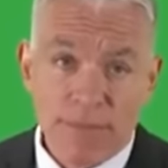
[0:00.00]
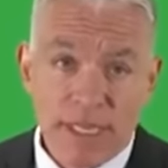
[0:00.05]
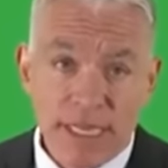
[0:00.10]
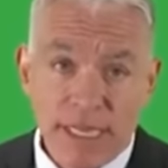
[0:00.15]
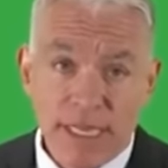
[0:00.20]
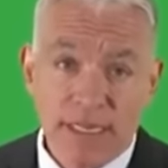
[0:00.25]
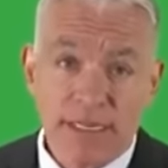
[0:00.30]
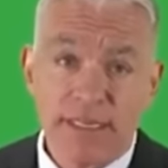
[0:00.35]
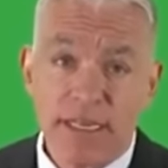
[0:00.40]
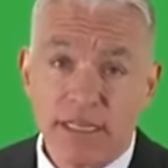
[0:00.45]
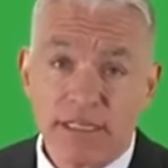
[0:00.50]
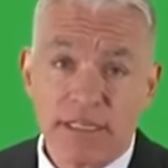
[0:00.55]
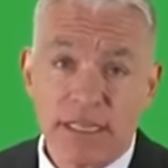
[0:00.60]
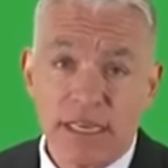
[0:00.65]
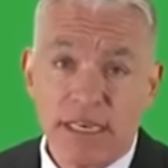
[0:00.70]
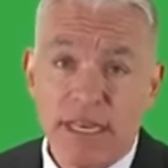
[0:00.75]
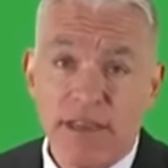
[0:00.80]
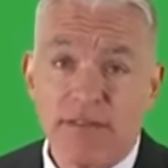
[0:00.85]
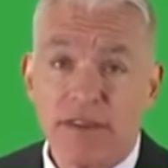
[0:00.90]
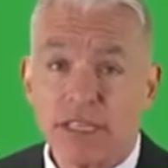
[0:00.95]
to our
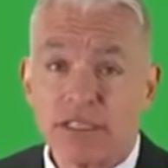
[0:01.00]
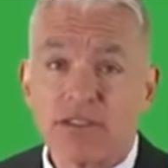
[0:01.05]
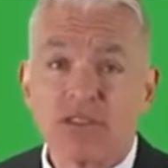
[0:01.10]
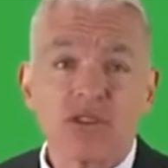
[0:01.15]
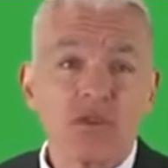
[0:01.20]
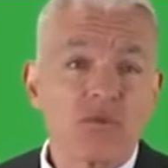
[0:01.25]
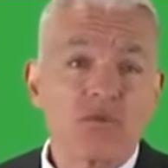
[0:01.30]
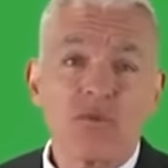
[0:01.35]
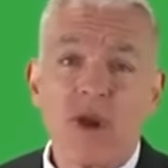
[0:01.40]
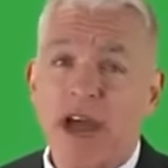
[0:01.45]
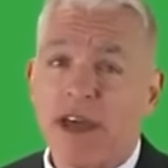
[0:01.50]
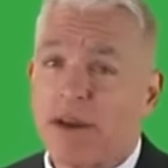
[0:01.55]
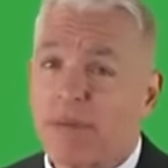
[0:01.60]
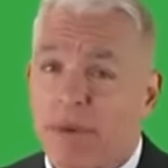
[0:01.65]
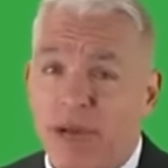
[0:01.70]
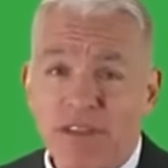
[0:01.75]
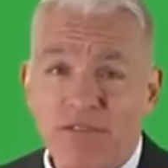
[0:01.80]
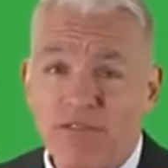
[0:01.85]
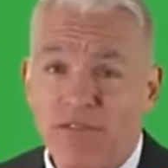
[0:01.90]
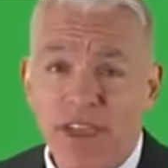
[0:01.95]
advantage. We can stop okay. the
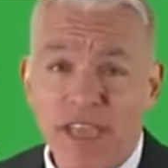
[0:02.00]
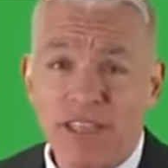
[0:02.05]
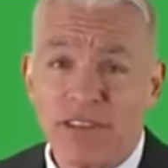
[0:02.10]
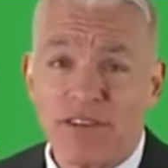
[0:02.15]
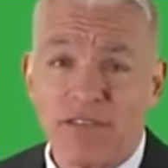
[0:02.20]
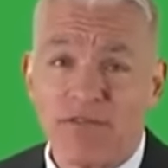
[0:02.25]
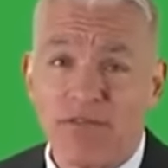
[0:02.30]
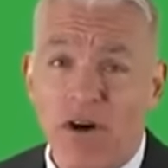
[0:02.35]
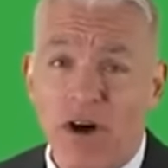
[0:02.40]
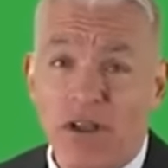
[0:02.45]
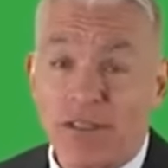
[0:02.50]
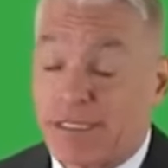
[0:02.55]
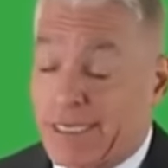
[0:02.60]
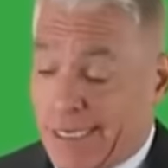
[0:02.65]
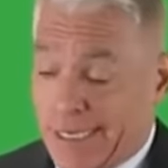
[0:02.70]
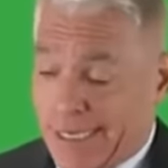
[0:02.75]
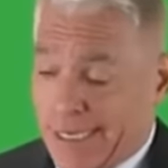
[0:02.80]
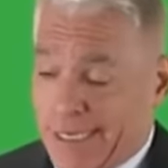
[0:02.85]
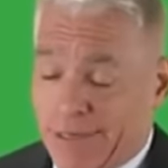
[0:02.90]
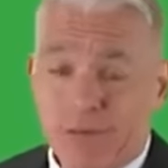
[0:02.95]
company from going
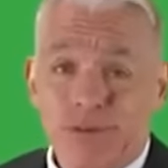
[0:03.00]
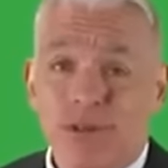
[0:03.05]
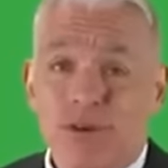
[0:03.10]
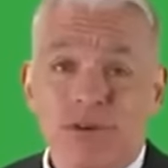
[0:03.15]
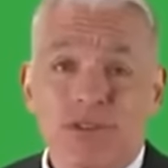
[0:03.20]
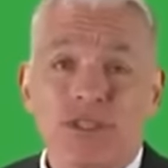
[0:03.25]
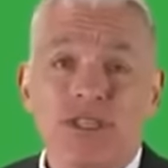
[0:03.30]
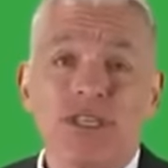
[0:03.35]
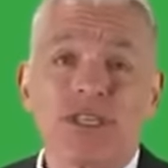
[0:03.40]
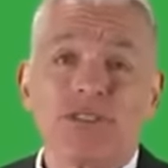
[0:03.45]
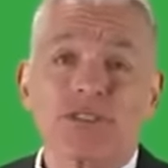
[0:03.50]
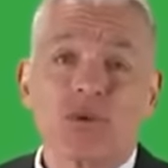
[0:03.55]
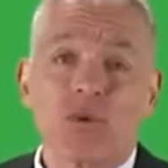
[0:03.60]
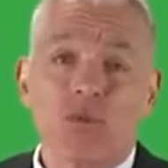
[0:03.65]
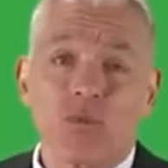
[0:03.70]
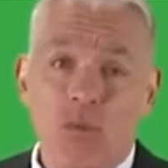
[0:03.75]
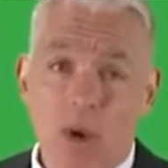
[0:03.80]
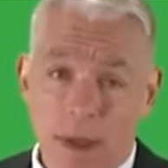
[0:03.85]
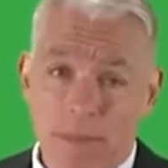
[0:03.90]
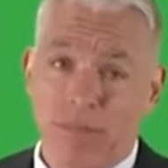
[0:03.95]
under. I'm ready.
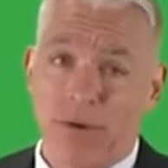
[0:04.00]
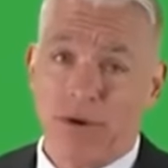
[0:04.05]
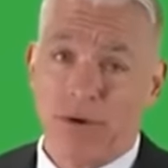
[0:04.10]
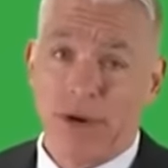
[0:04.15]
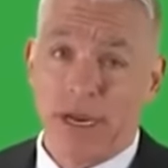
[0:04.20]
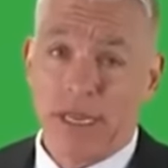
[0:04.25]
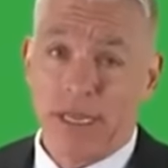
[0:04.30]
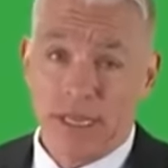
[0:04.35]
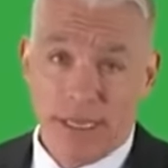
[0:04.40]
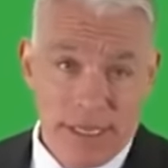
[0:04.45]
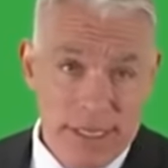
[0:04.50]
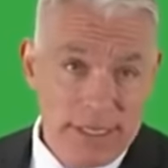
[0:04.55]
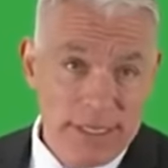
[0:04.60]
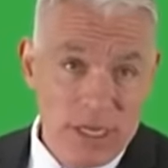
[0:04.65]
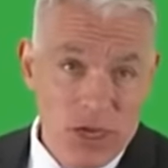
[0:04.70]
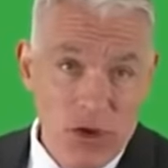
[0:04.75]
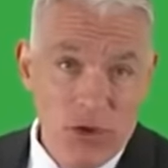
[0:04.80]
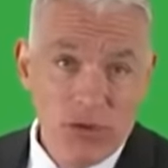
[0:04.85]
Here's what you need to do.